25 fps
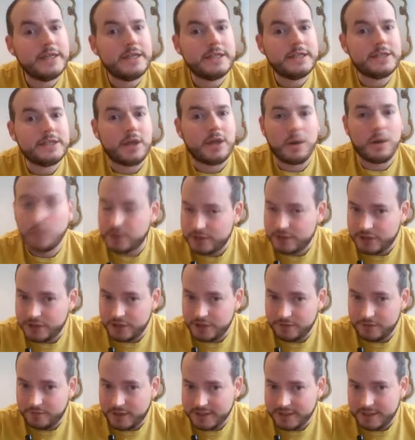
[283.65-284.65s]
So I wasn't too
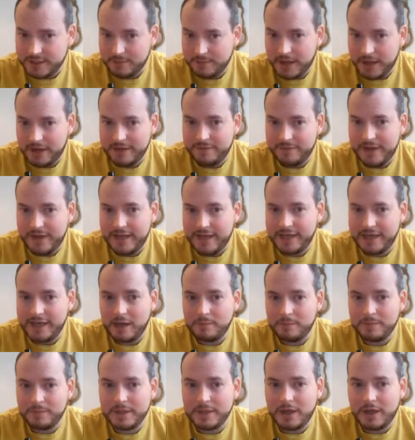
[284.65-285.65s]
fussed about if it ended
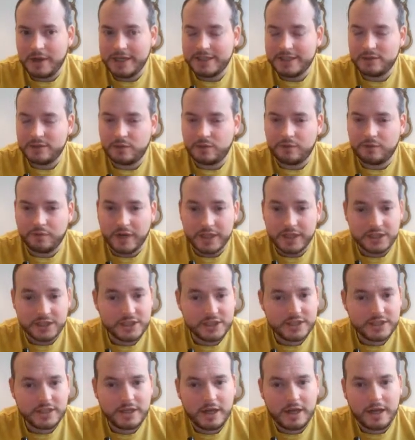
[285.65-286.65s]
up going into a French.
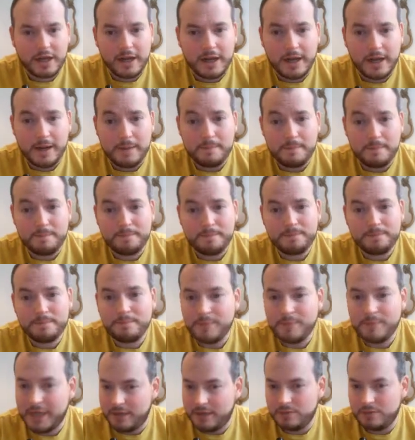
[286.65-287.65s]

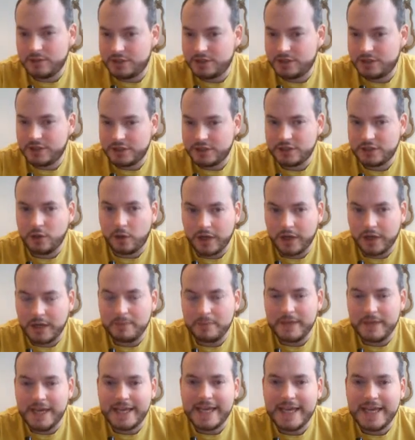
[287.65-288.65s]
But it was just not going to
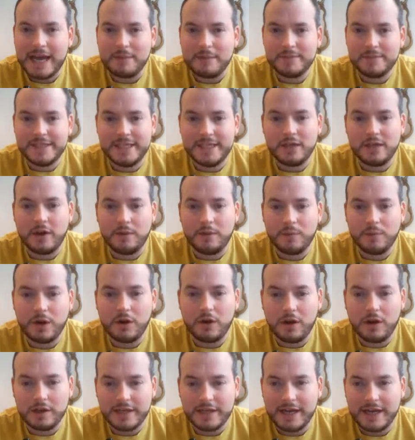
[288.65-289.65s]
be a gambity line where
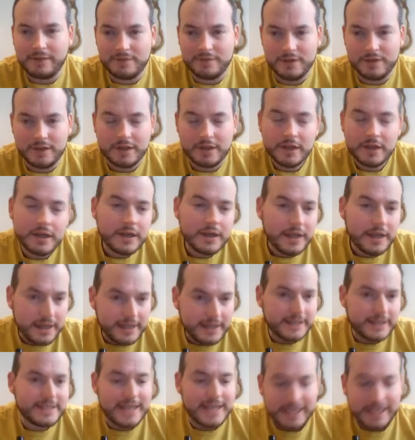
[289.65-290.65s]
I'd have to
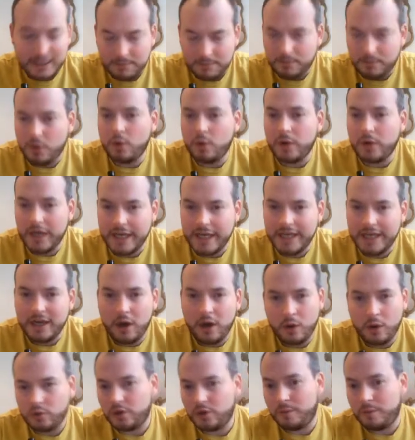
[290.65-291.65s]
take the pawn and then
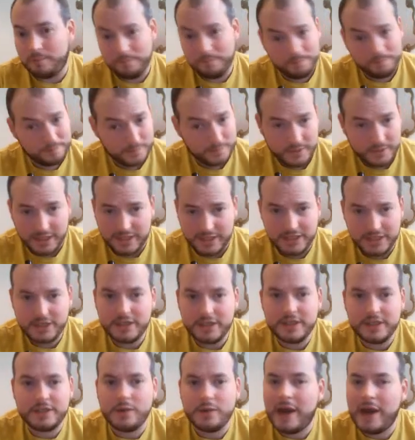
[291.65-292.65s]
hold on. And
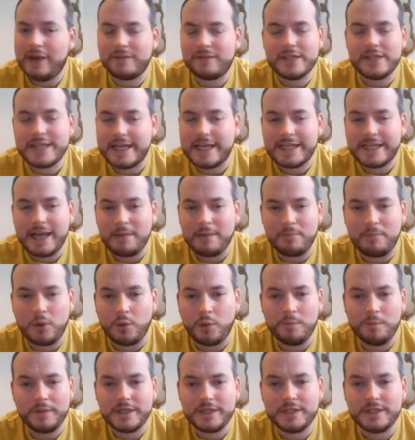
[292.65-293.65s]
you have to take that
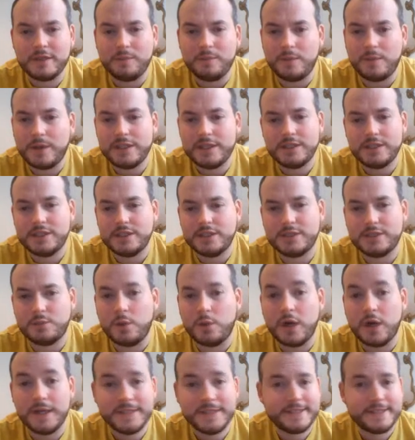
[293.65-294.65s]
pawn, because otherwise you're just
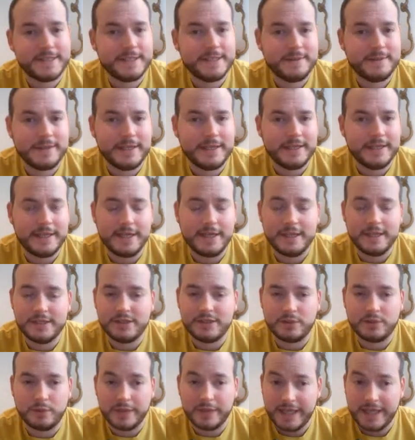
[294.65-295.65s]
worse in the
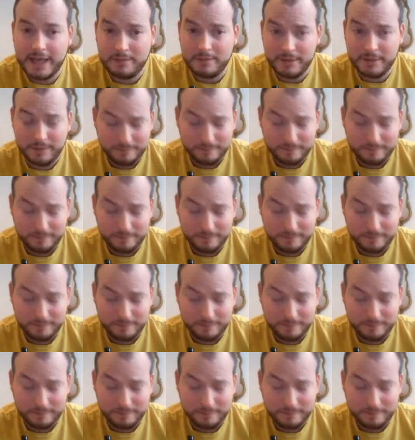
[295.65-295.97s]
Stilton Gambit.